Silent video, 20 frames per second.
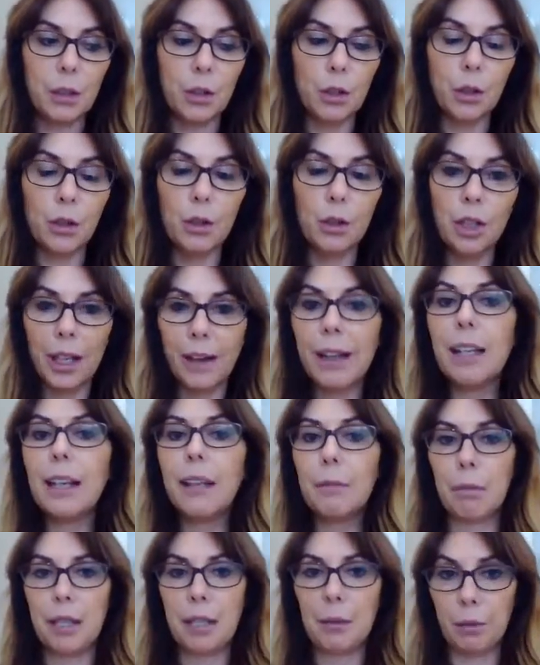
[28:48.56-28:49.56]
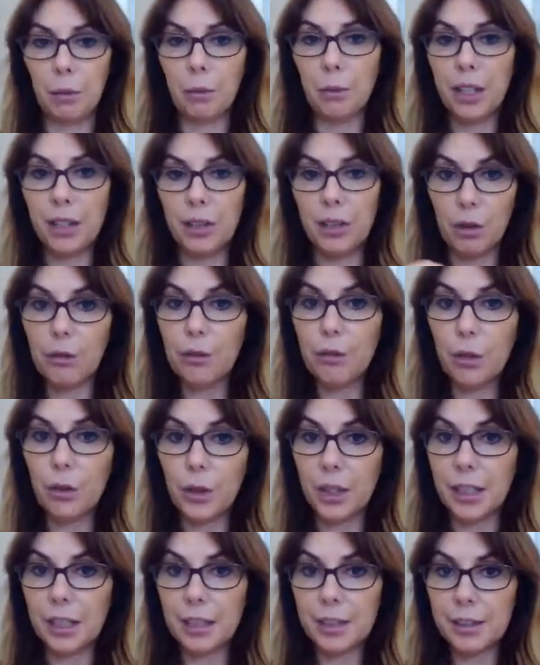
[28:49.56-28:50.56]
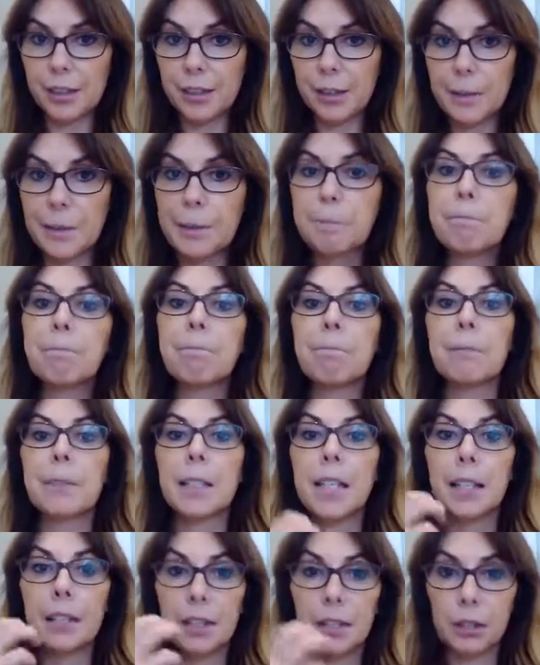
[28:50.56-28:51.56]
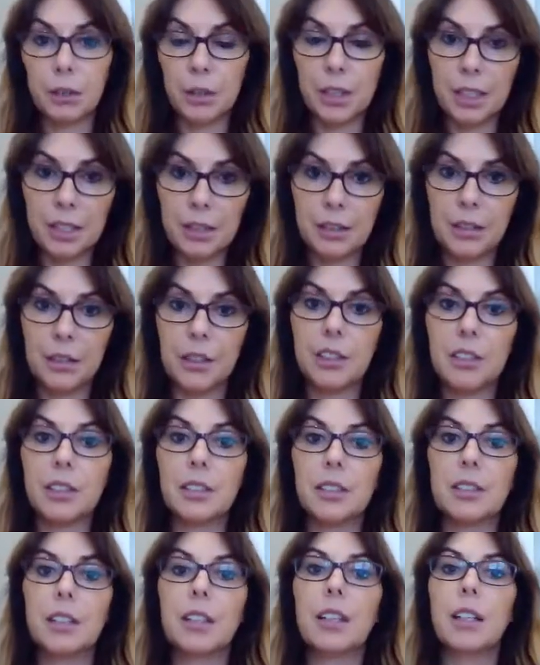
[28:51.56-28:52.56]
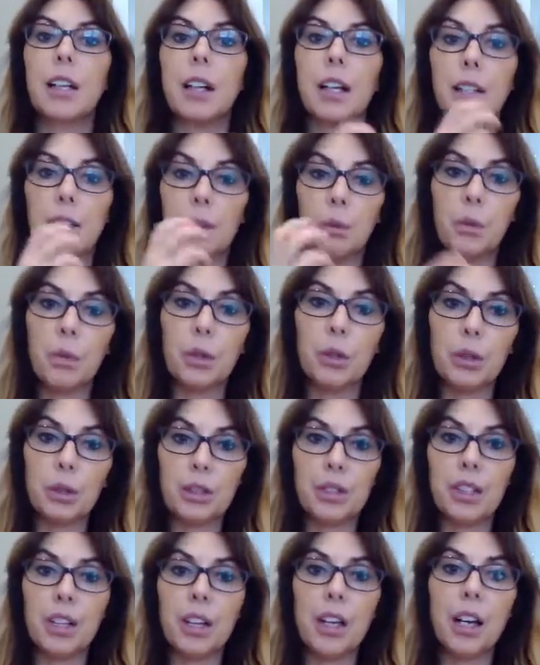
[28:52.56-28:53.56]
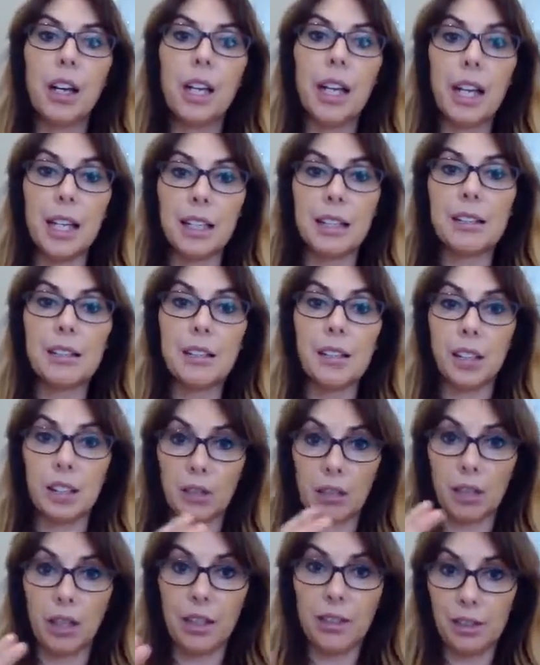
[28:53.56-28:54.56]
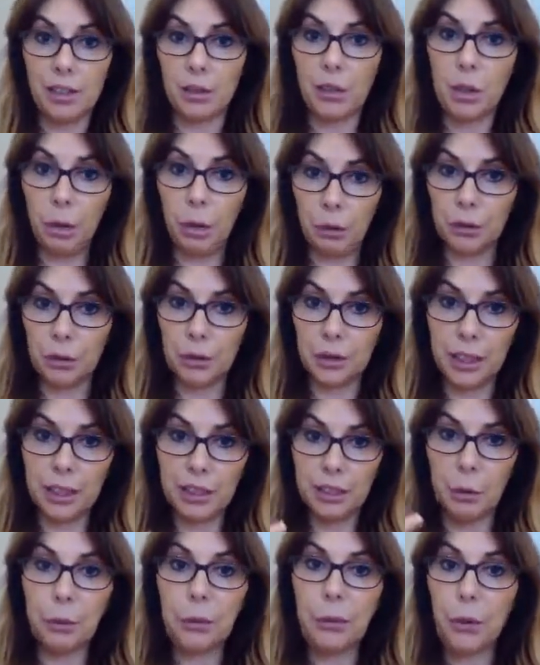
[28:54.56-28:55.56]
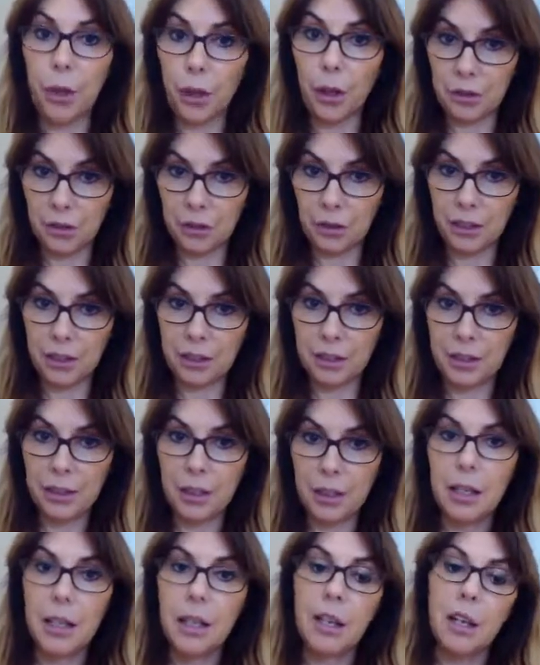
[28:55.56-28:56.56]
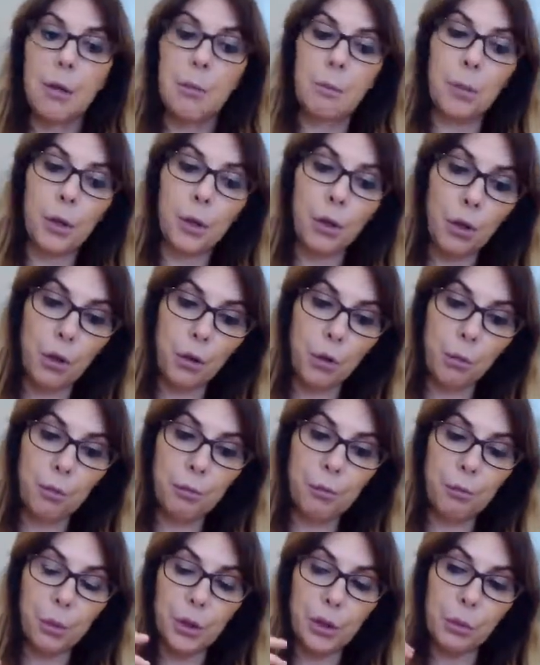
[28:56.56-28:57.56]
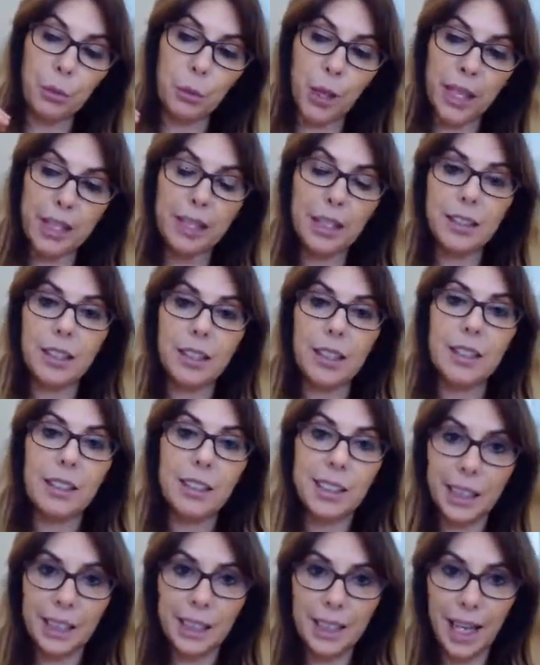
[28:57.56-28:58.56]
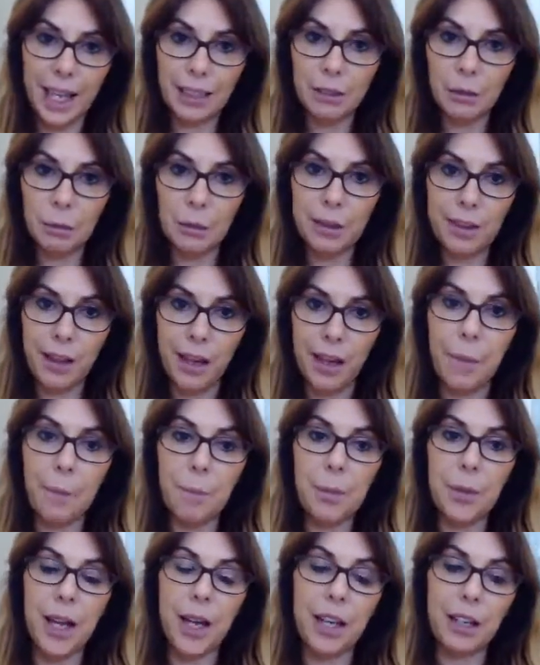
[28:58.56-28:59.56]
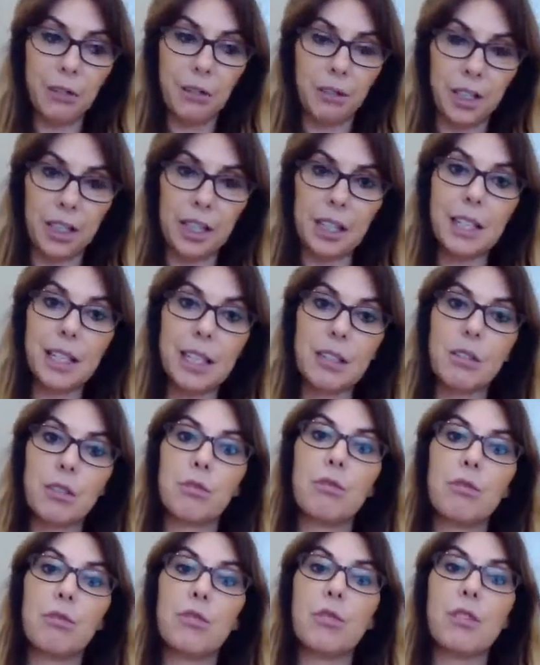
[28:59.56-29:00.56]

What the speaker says: healing people with your voice. The crystal and the water is a tool, it's a product. But the way that they'll connect with that, I feel, is through the